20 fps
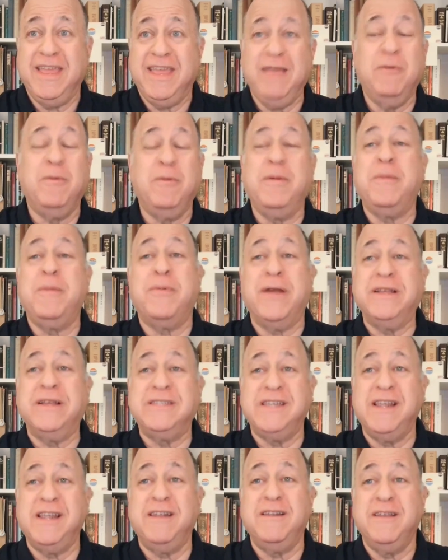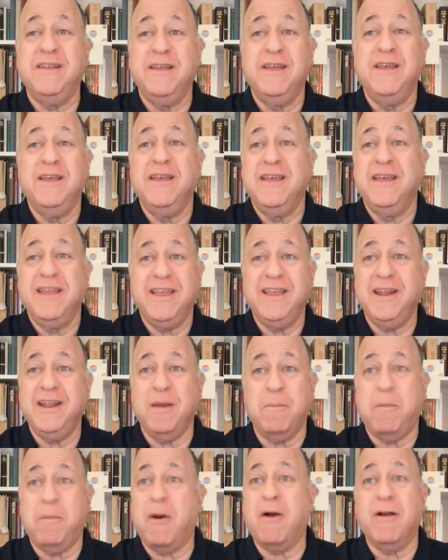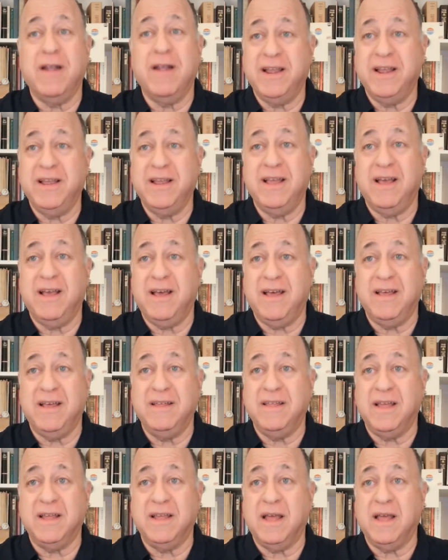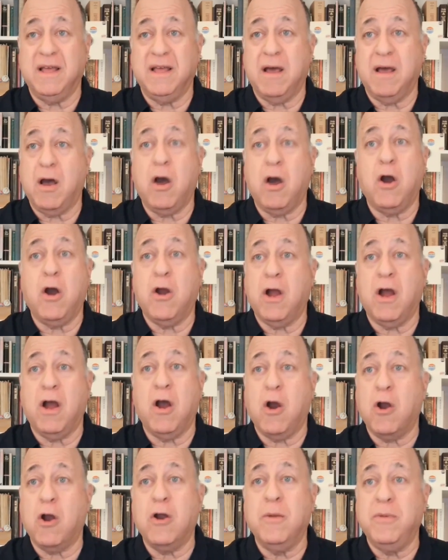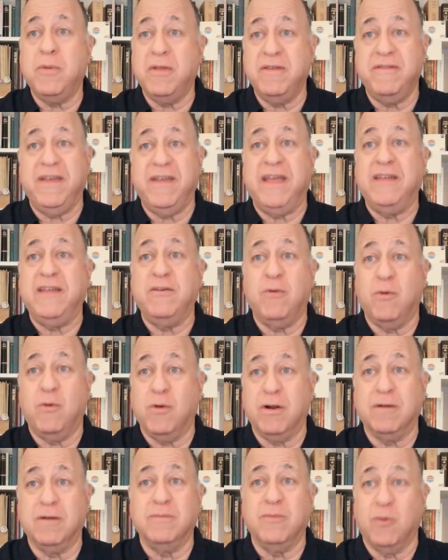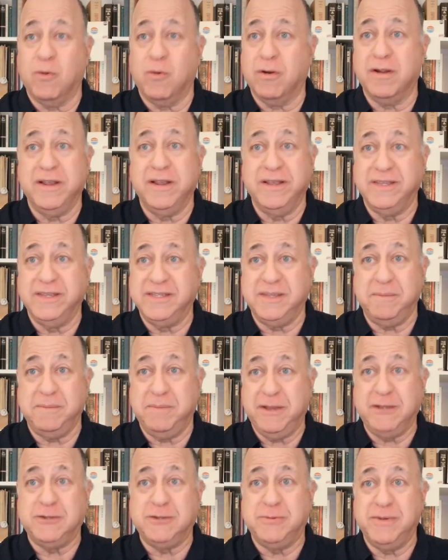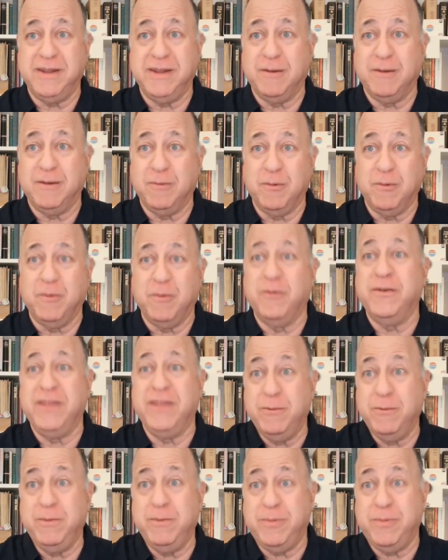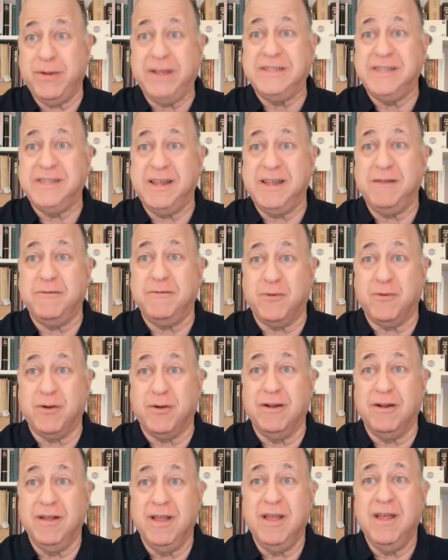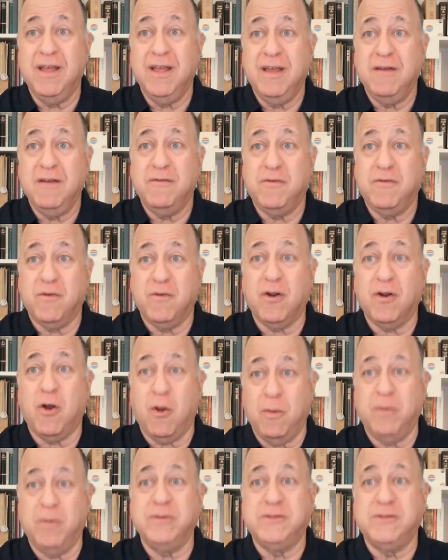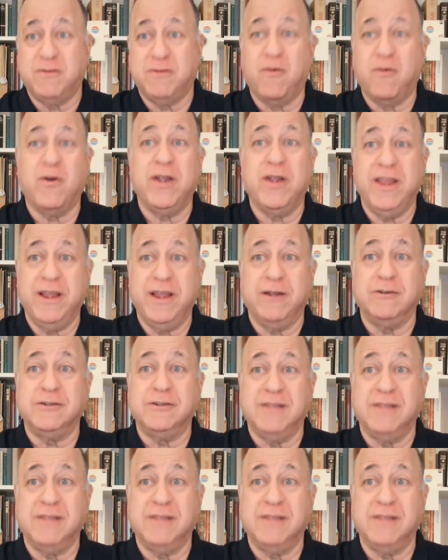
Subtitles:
He will be president, barring a horrible event or his impeachment and removal. He will be president for almost 4 years